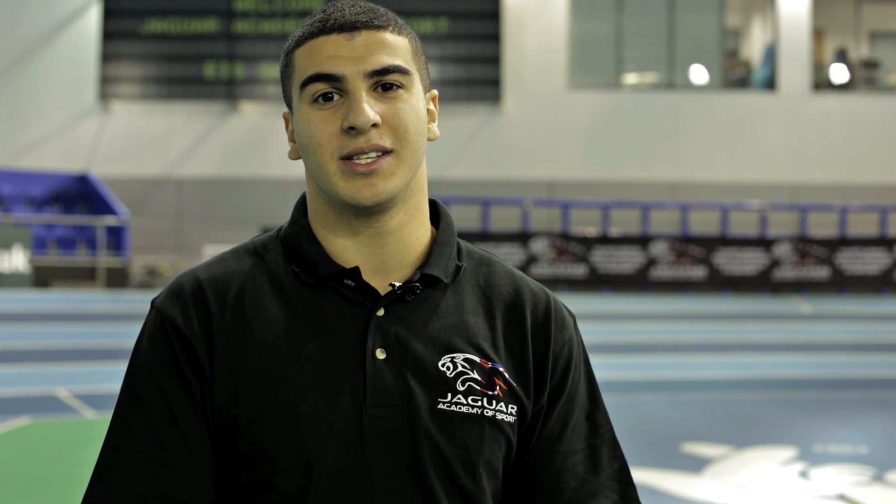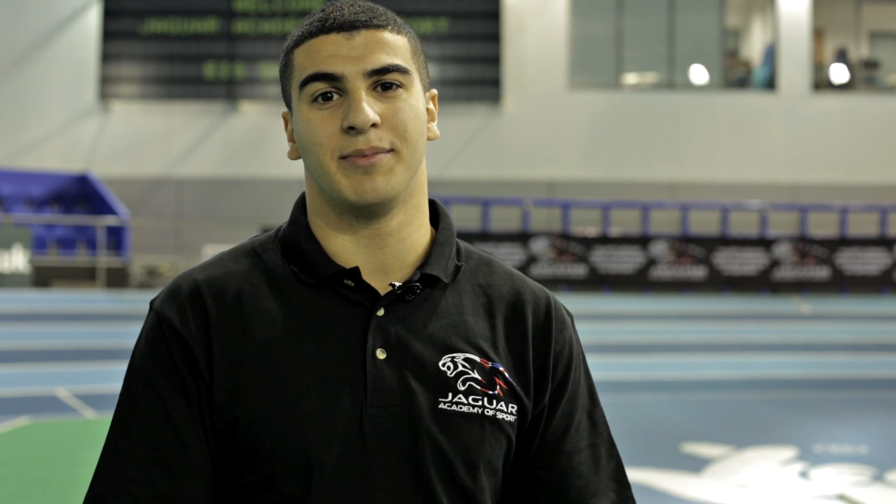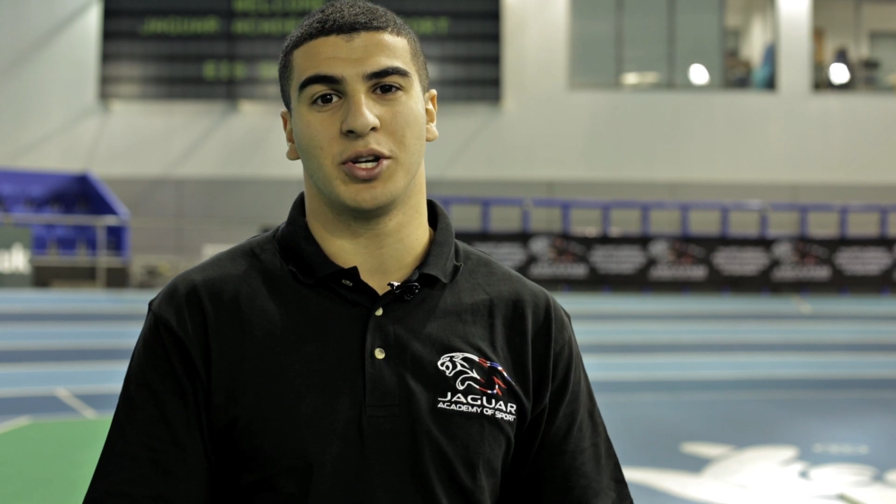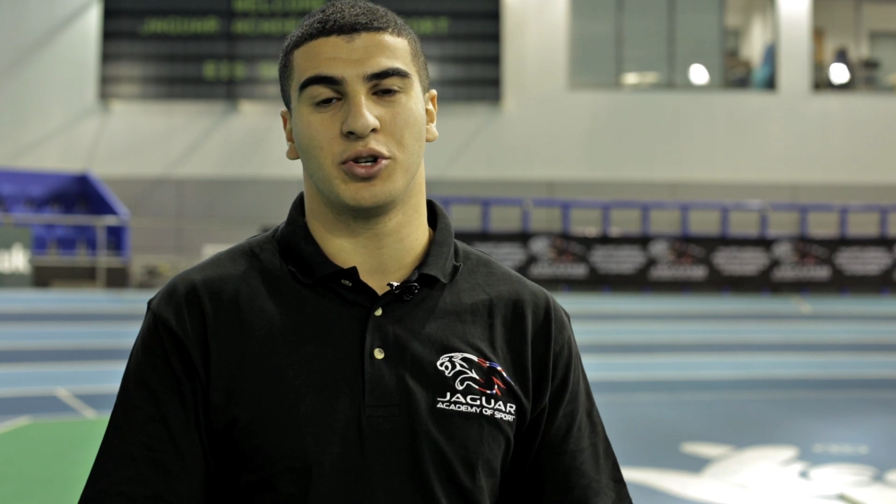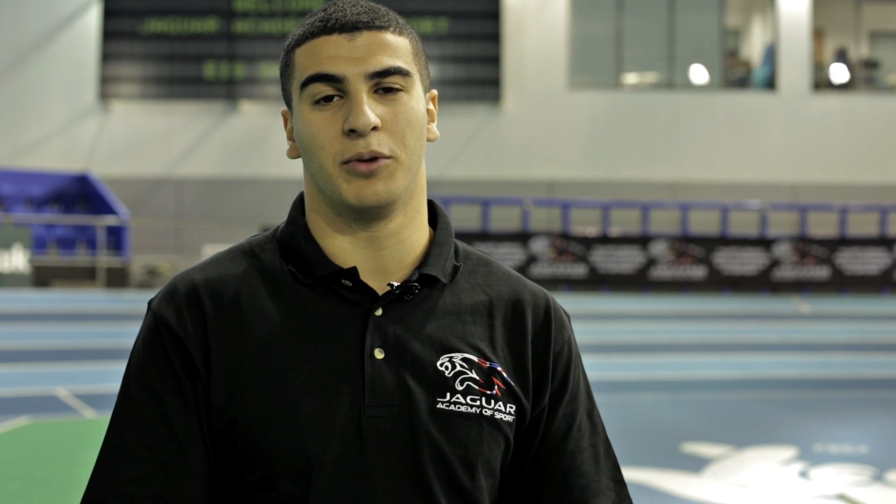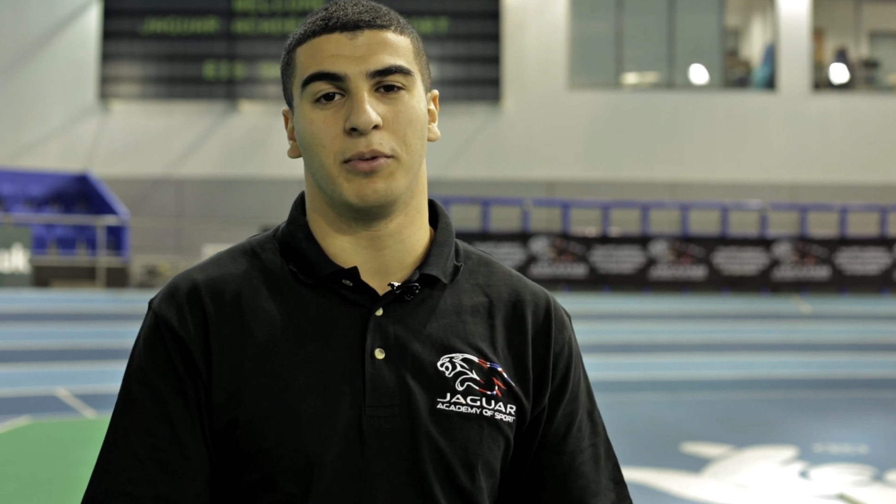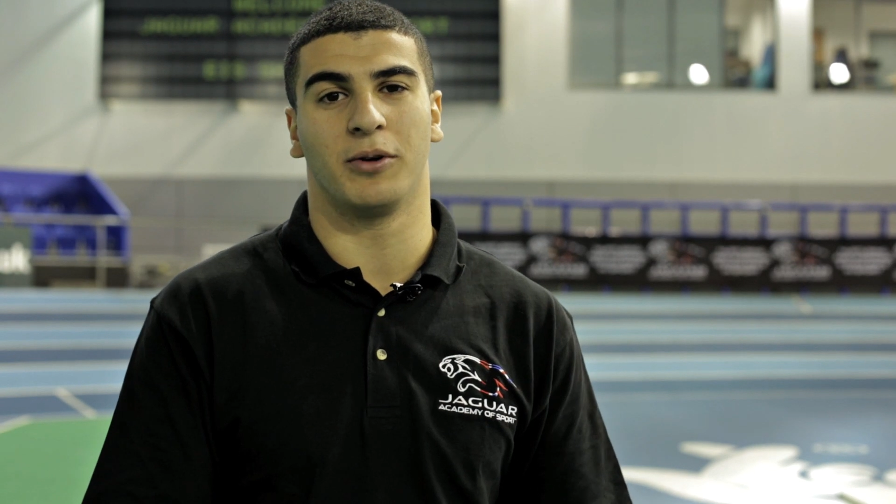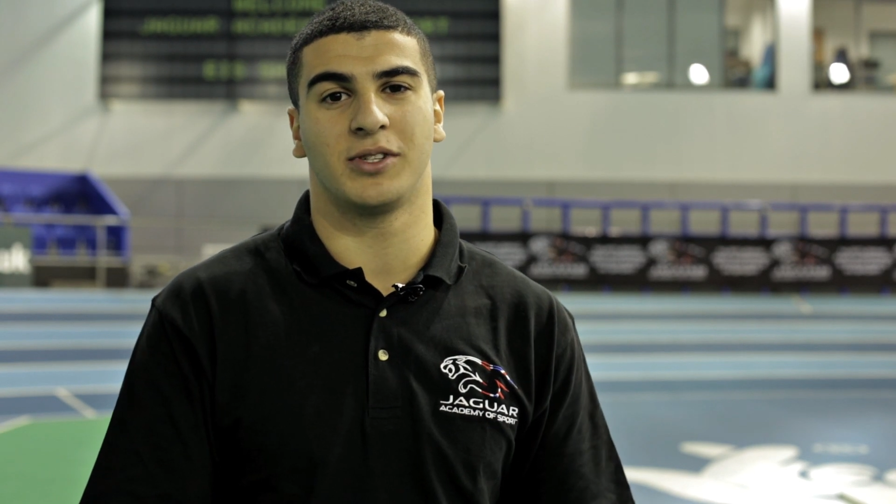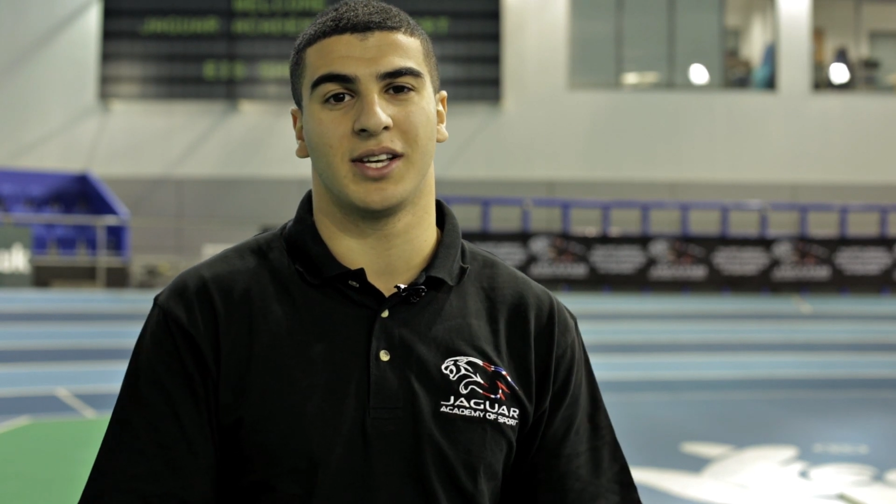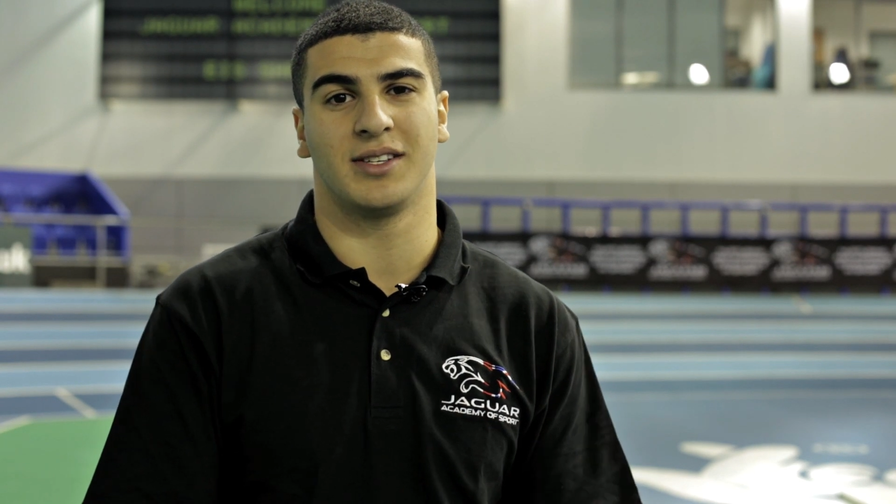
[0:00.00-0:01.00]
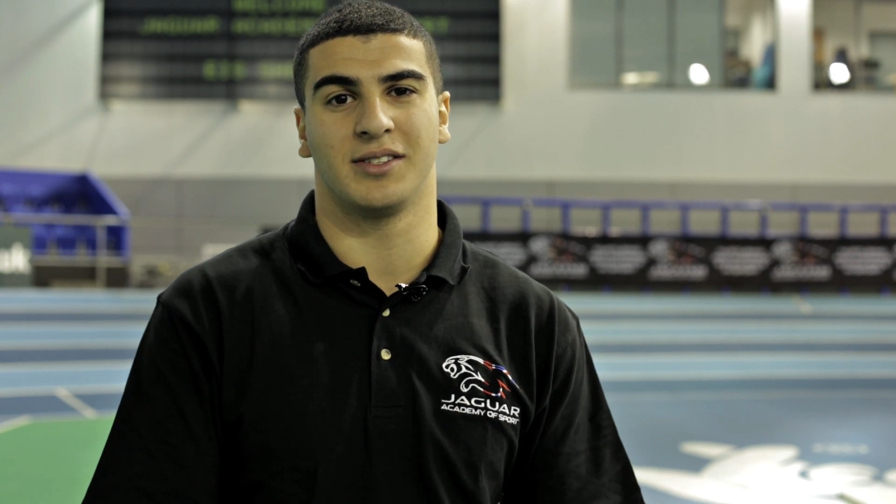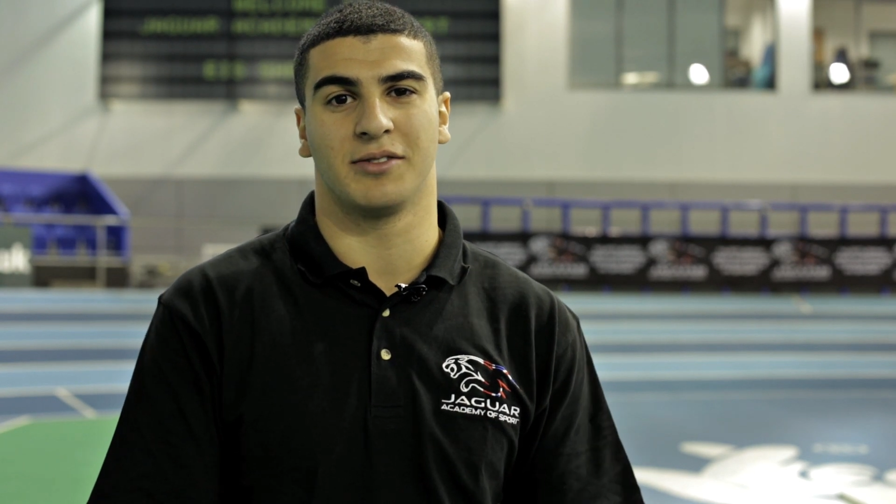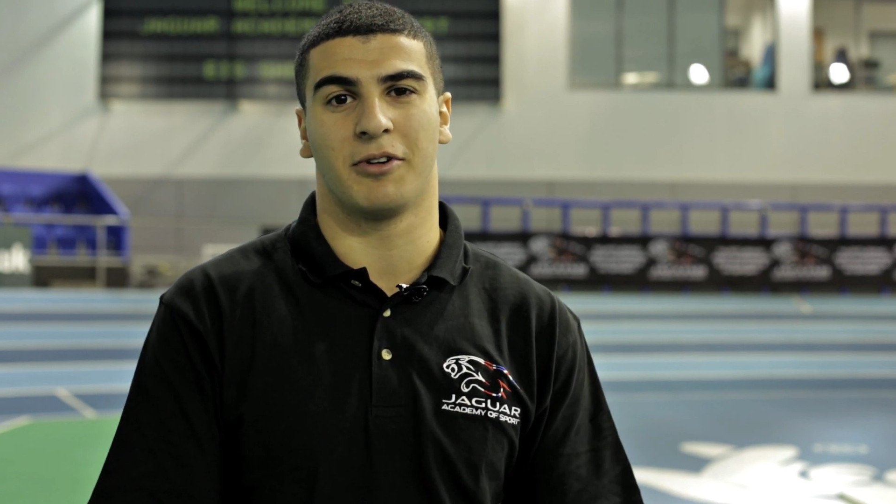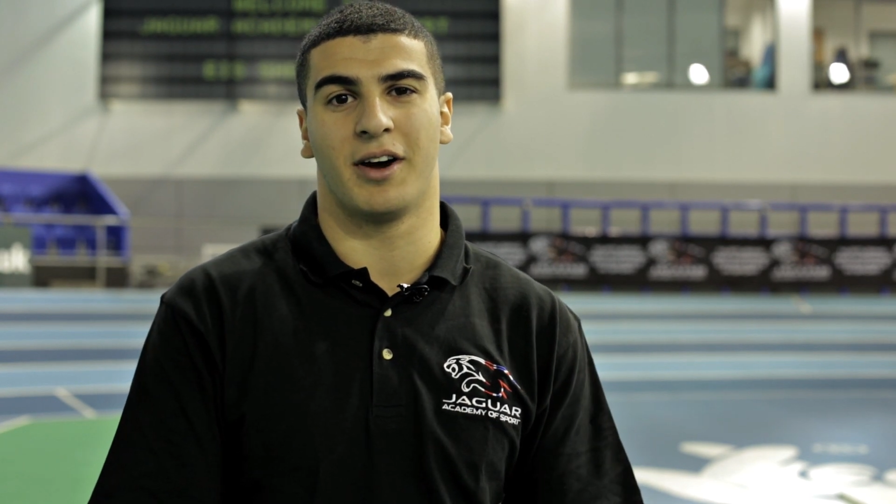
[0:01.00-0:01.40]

is to make sure your block settings are